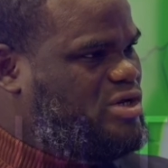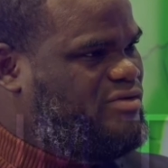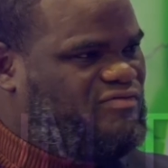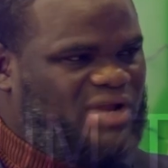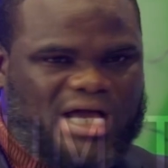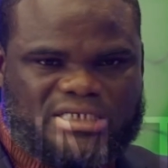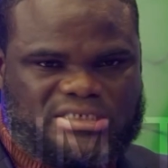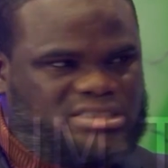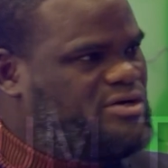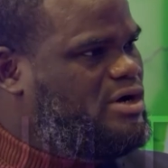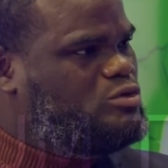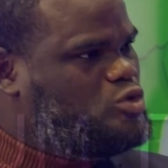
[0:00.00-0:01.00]
the yeah, flank. Samuel
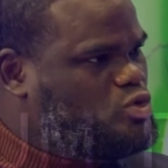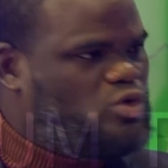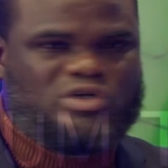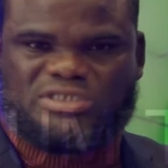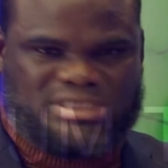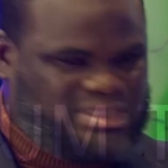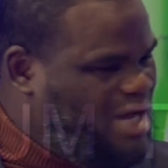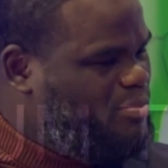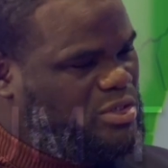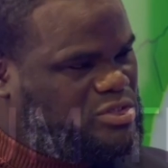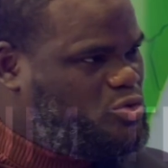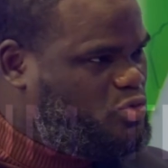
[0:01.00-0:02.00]
Chukwueze.
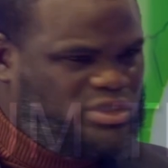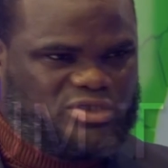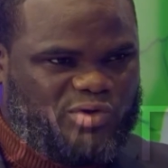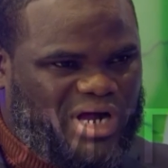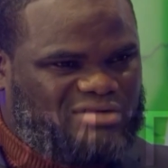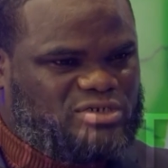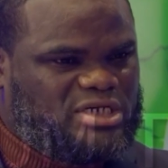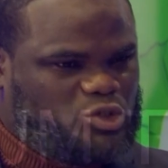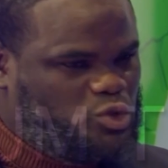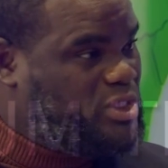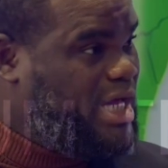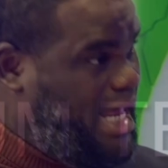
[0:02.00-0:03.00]
Samuel Chukwueze, have the
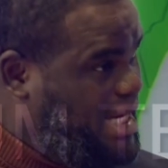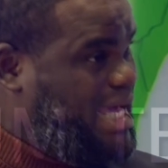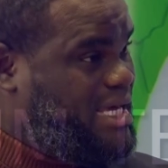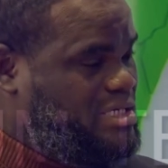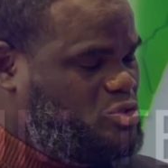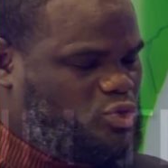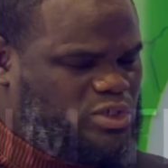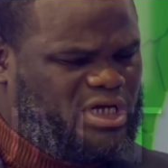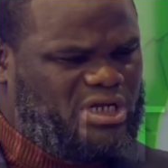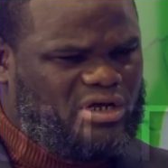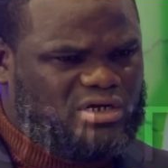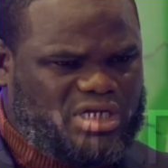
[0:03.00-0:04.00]
Juke. I like the Juke yeah. a
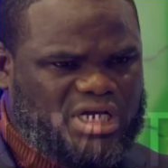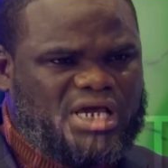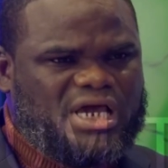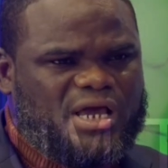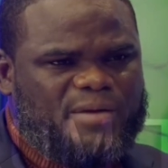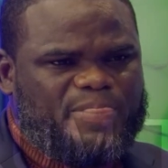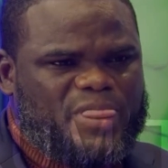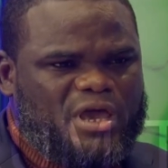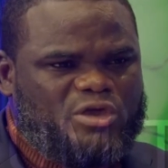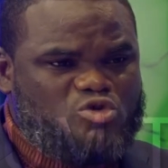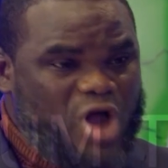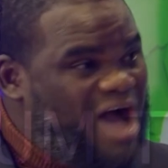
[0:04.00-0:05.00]
lot. Yeah.
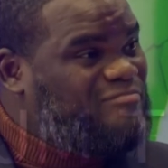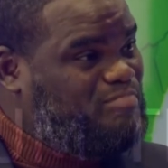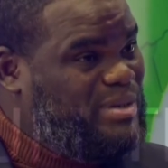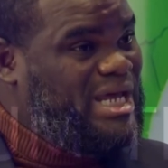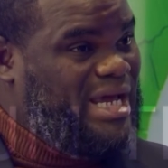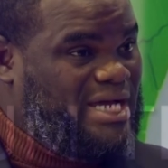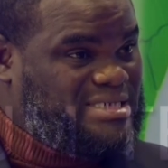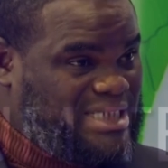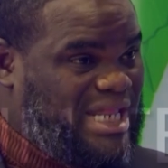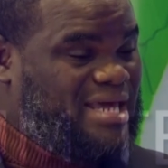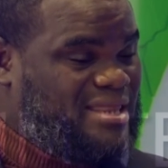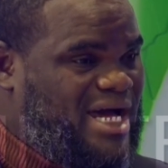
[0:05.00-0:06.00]
You have players
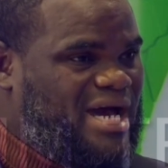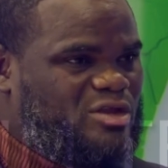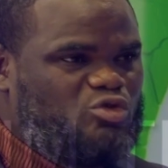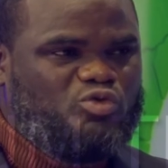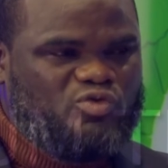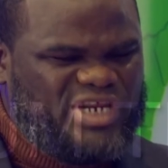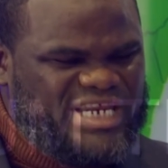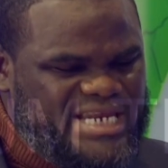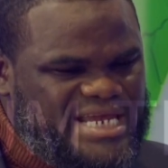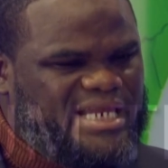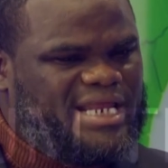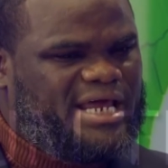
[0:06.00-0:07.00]
like that. You
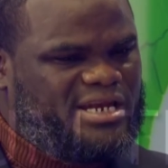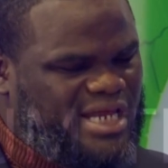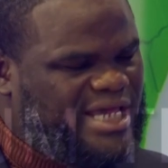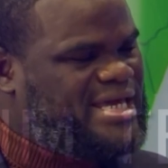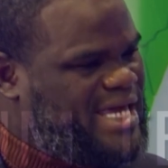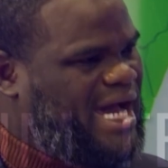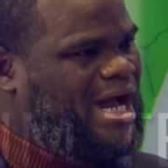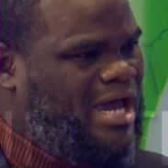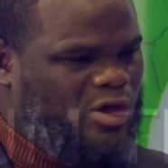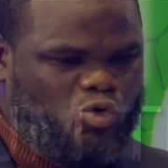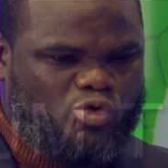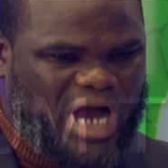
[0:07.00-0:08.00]
need a
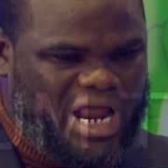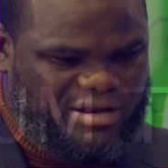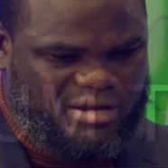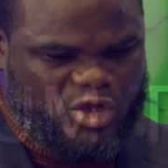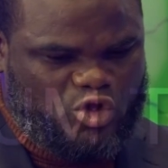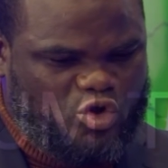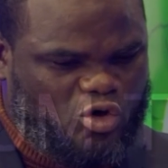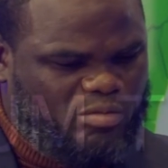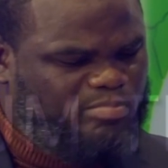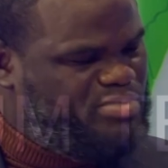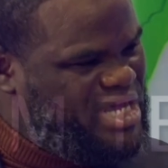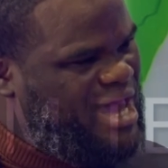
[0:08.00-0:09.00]
guy who can, you know,
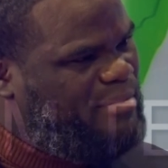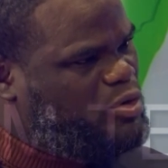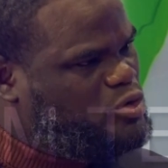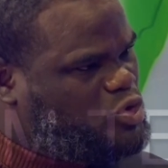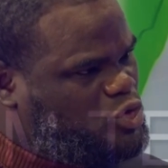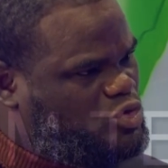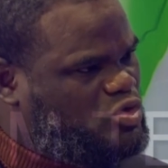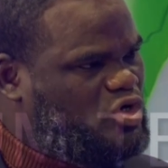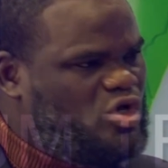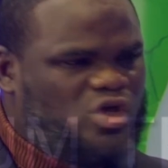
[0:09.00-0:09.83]
be able to